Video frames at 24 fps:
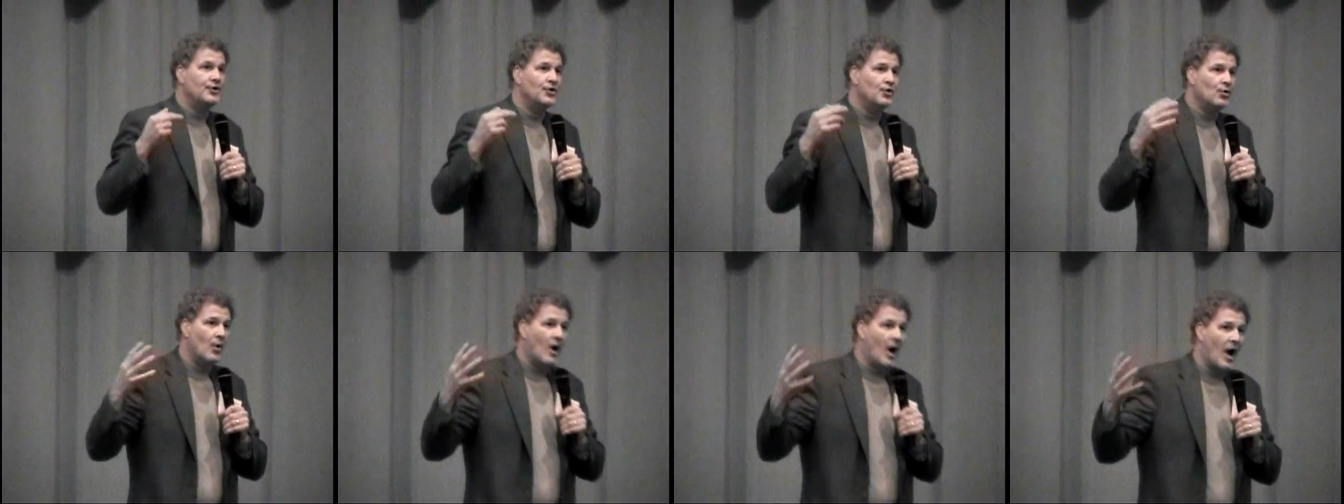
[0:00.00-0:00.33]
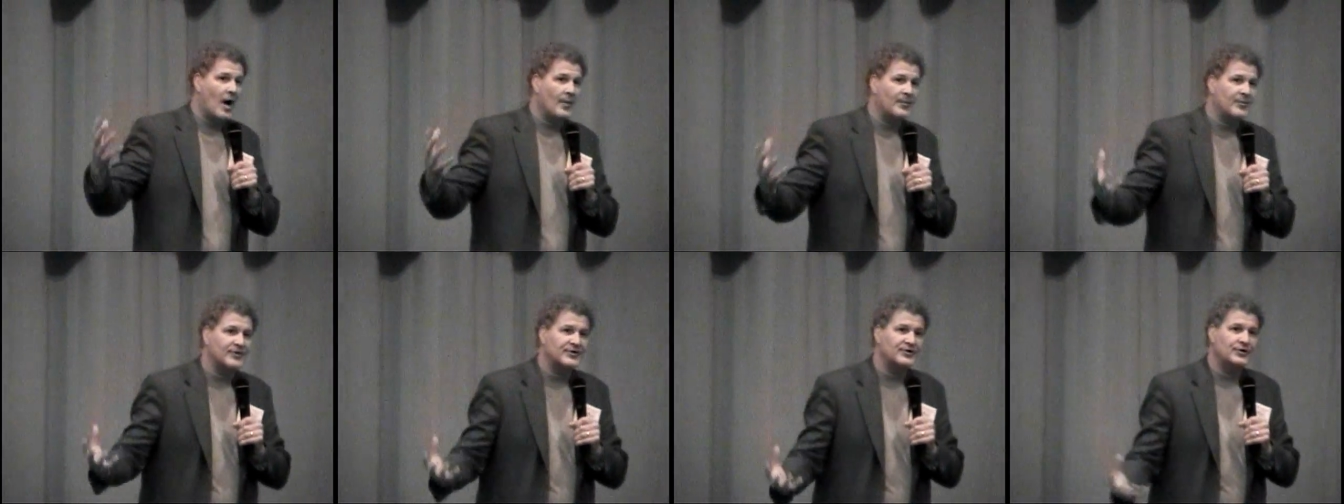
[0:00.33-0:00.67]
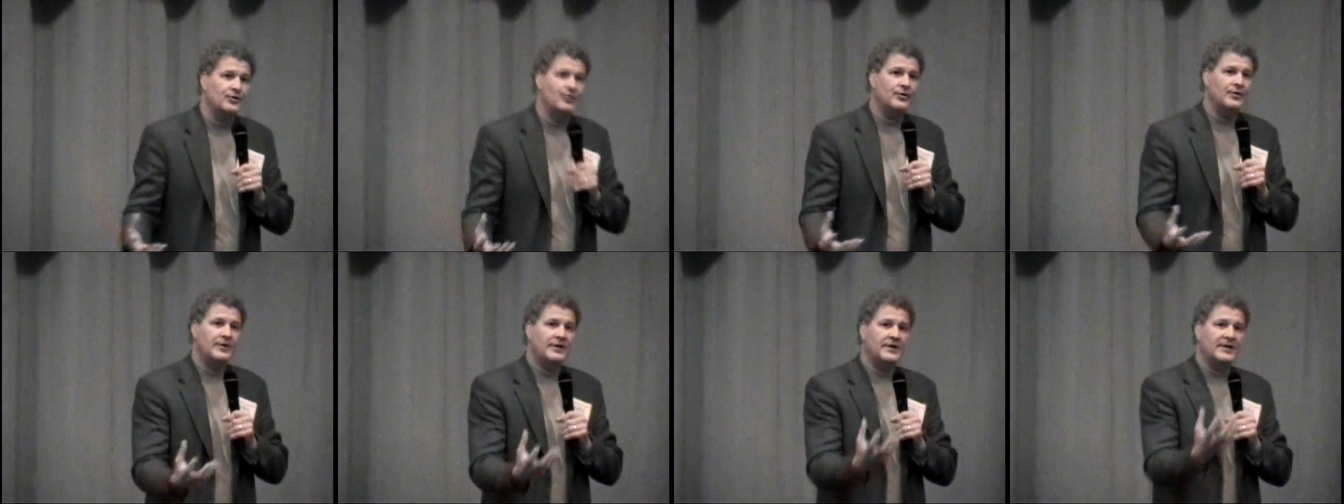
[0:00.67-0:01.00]
new
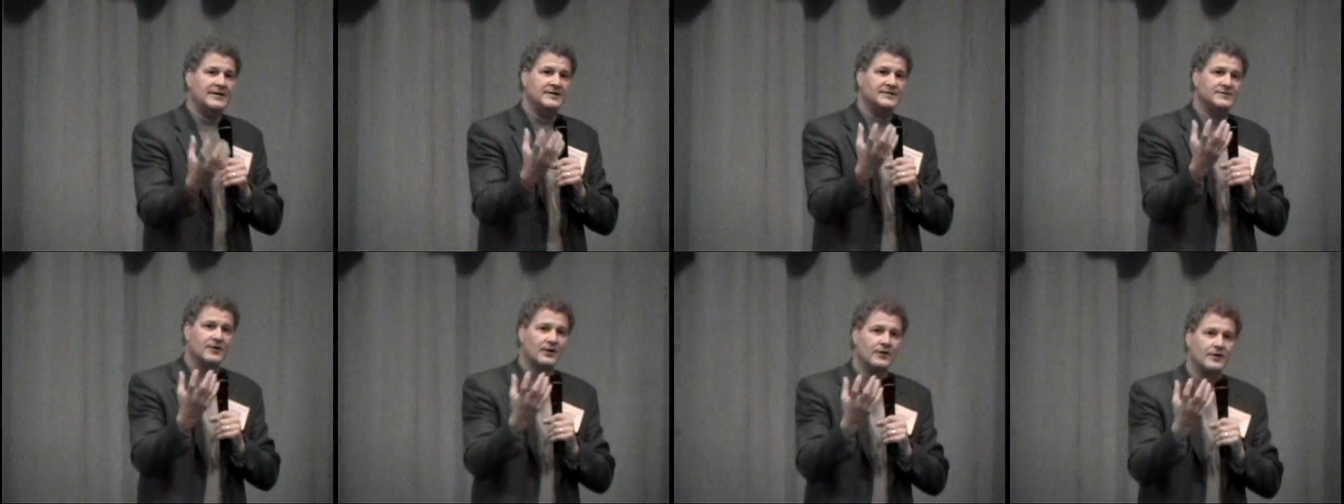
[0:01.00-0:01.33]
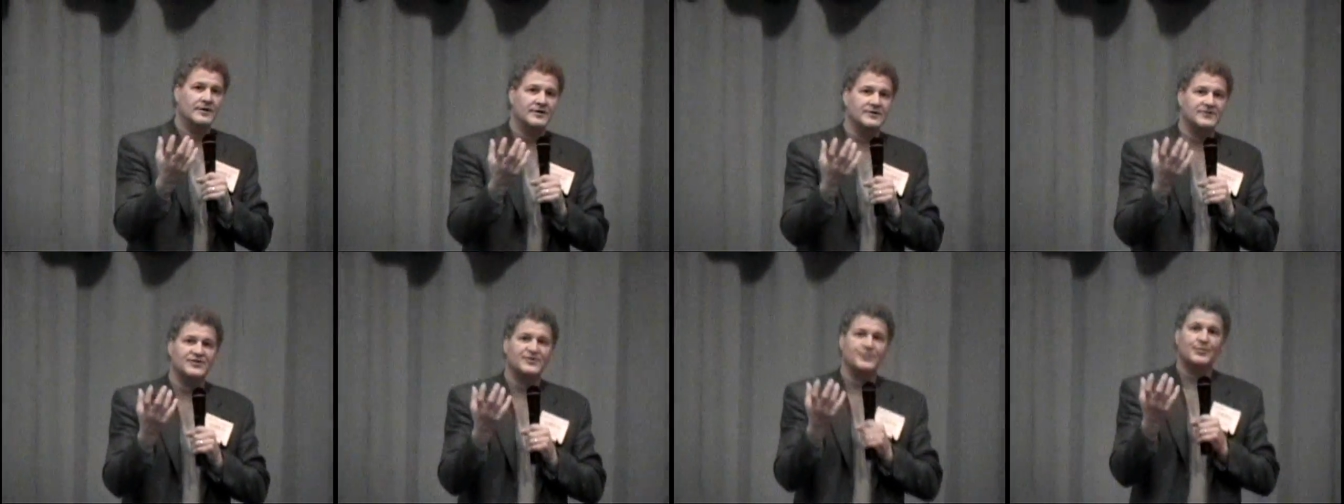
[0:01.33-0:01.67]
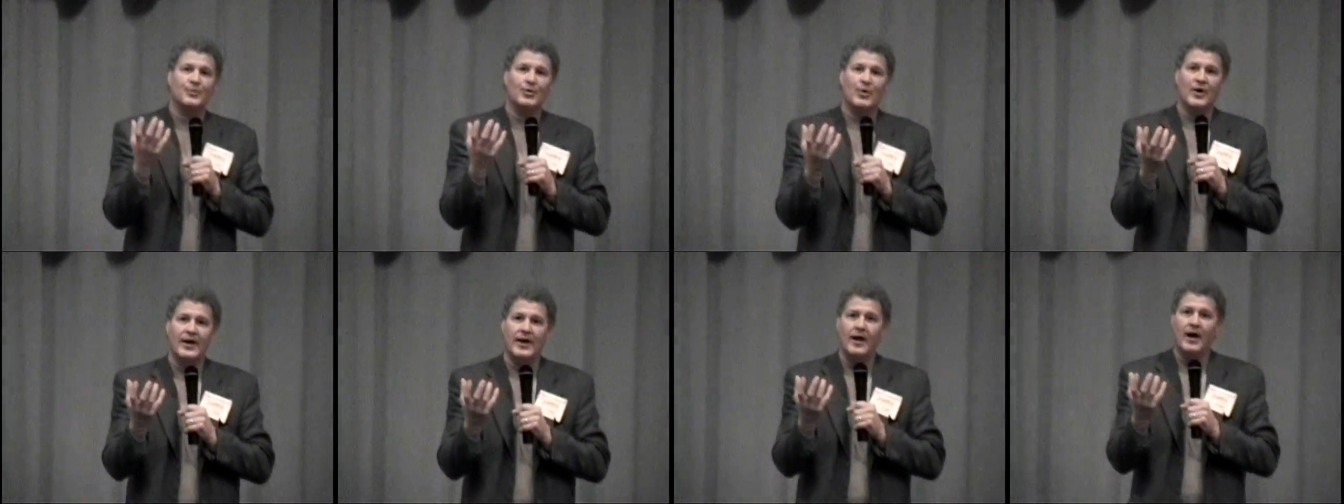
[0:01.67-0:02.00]
opportunities are going to
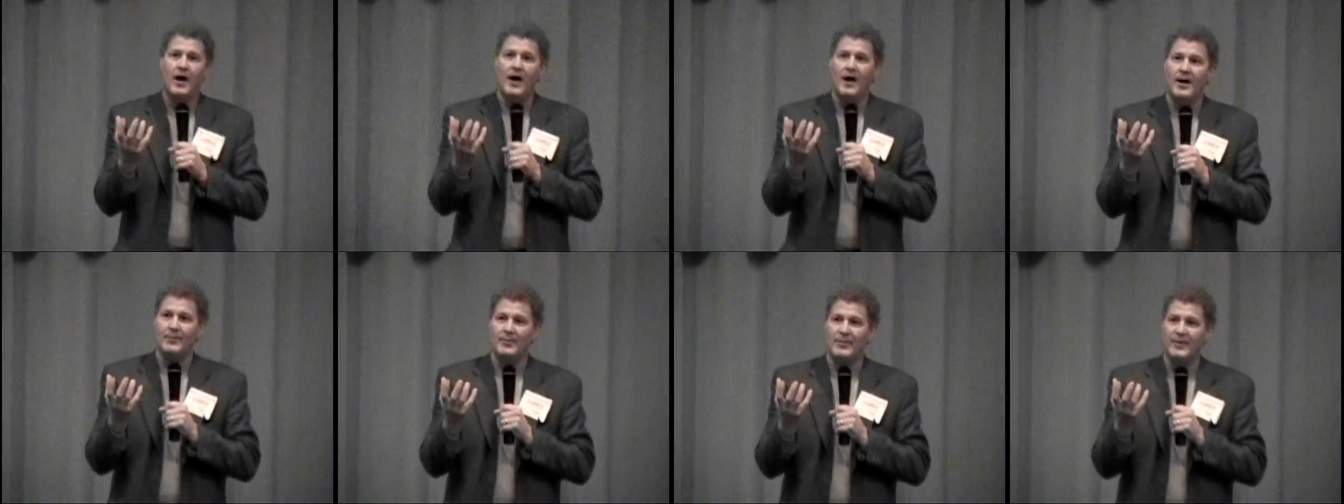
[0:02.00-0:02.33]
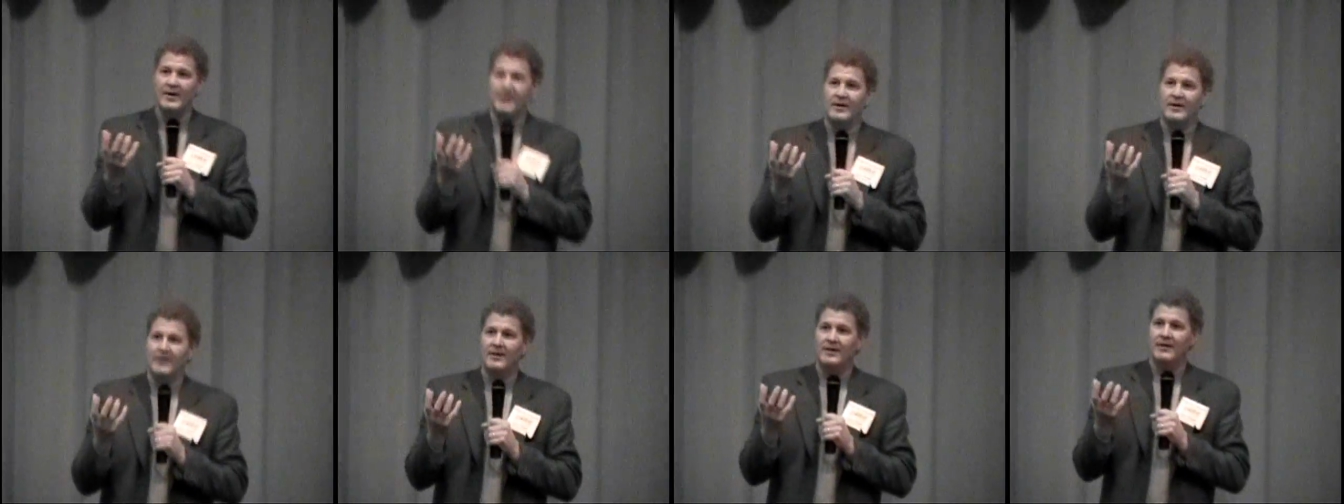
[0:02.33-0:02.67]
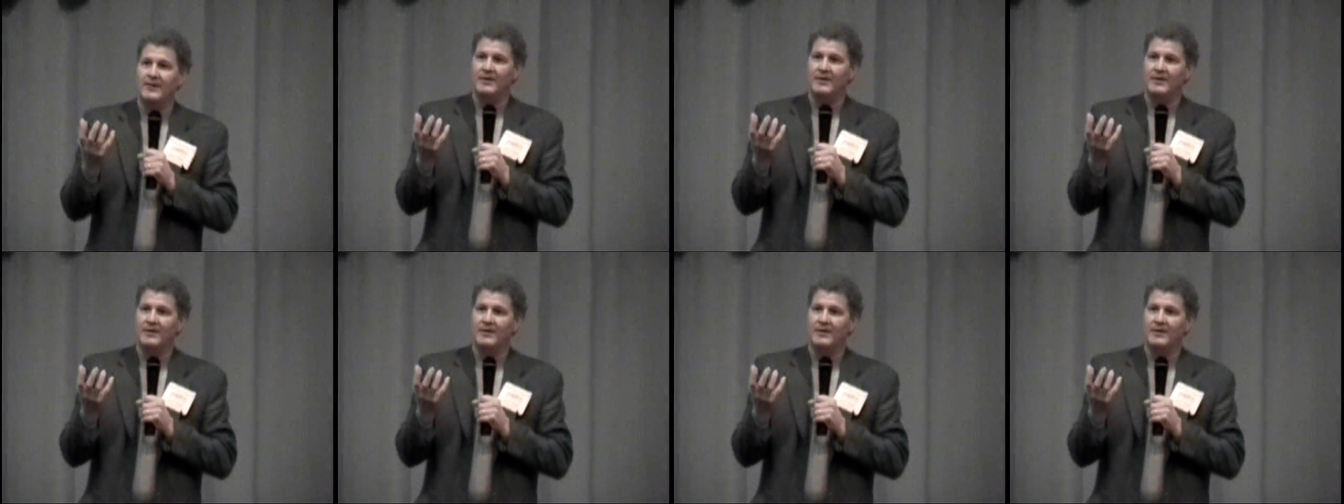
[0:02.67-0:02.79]
spring up